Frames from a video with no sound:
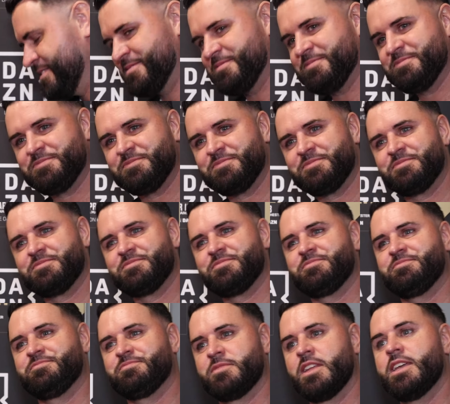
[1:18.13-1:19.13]
May twenty-fifth.
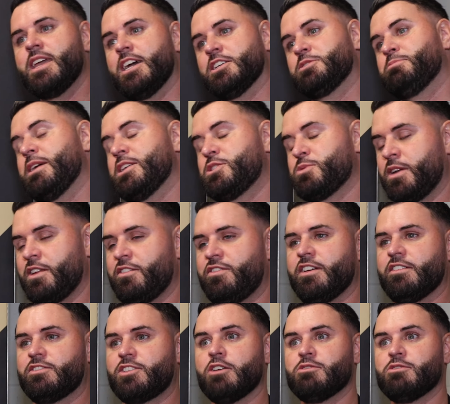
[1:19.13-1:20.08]
Sorry. Yes, May twenty-fifth.